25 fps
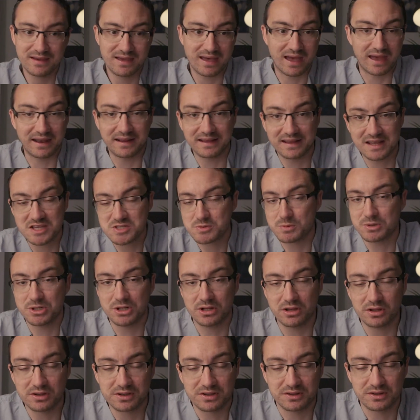And I guess when
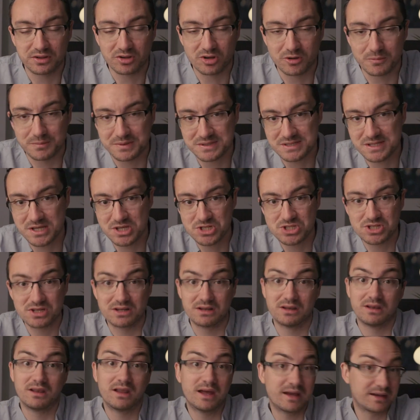you look at the competition,